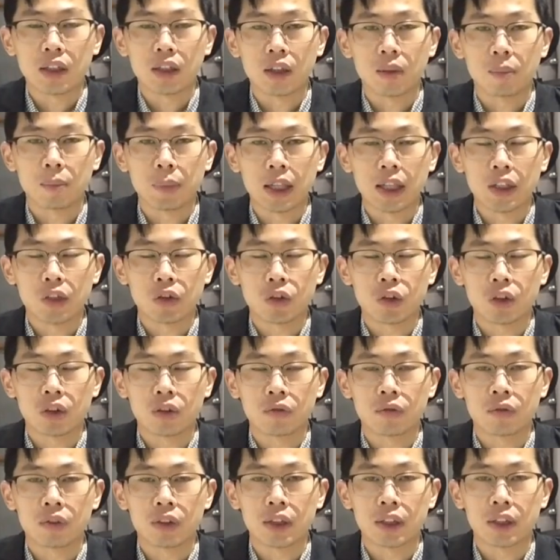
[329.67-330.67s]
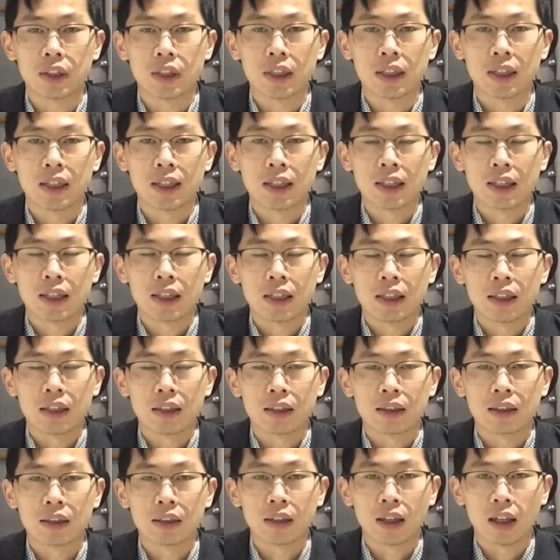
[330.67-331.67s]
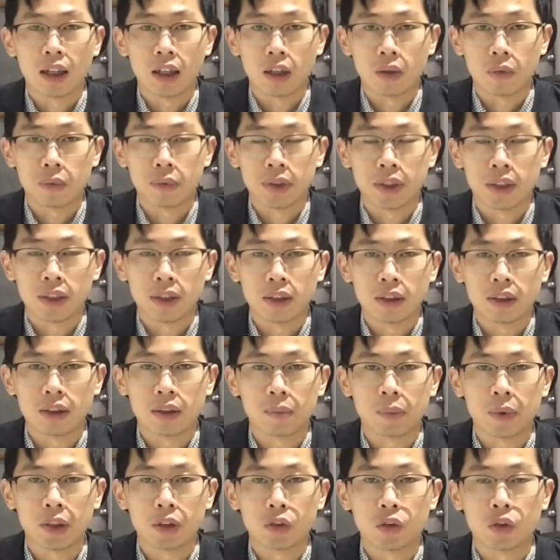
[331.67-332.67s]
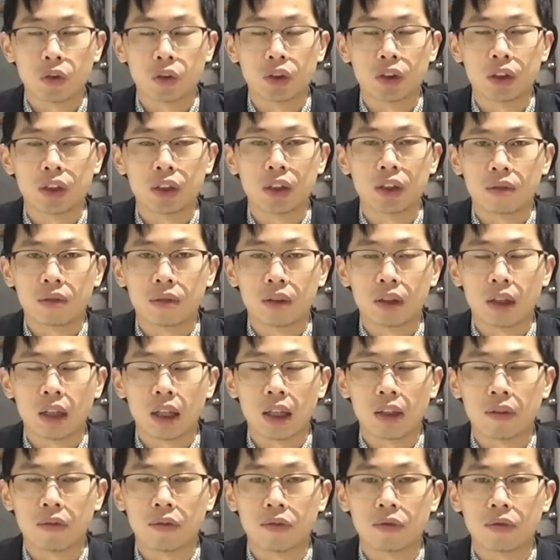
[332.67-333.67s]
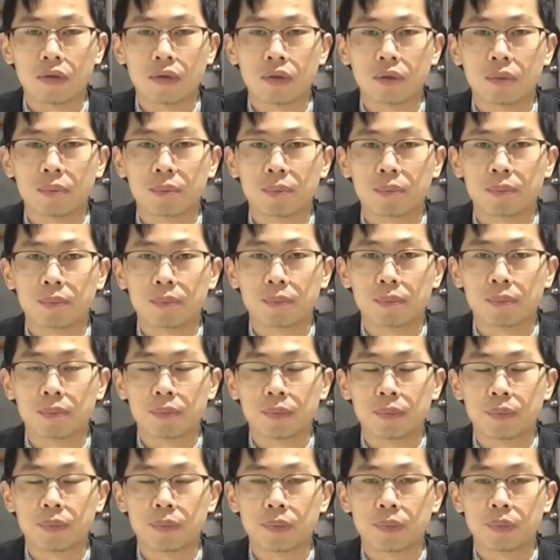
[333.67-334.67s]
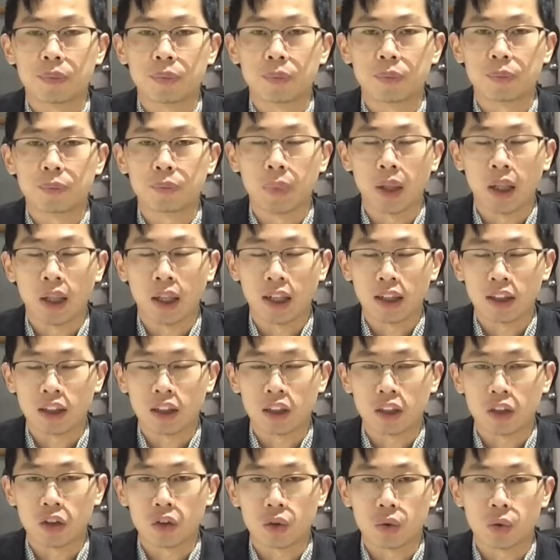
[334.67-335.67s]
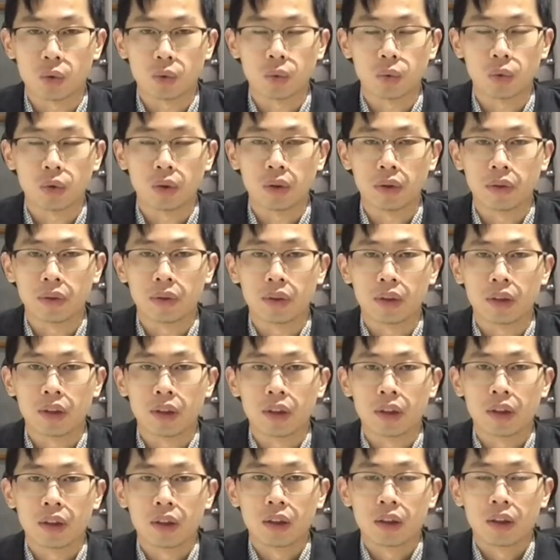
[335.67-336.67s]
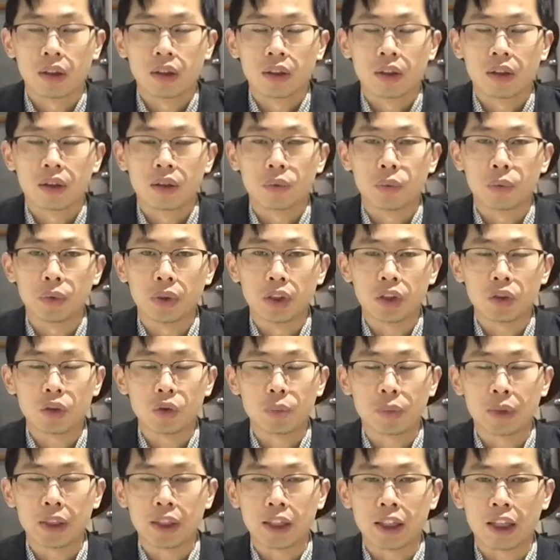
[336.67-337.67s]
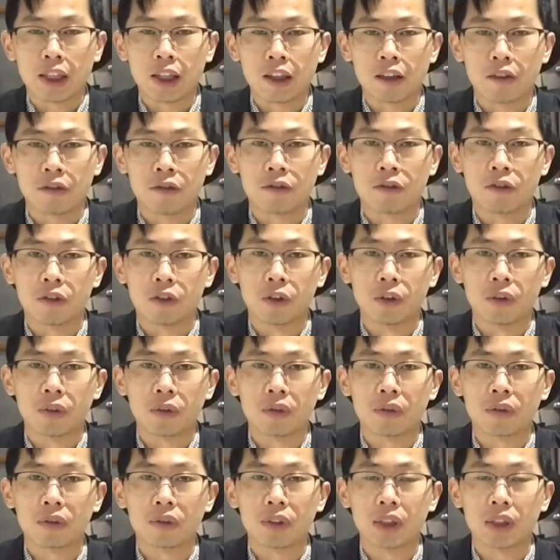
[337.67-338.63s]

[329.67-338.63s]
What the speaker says: patient with diarrhea, especially have blood in stool, we need to be careful.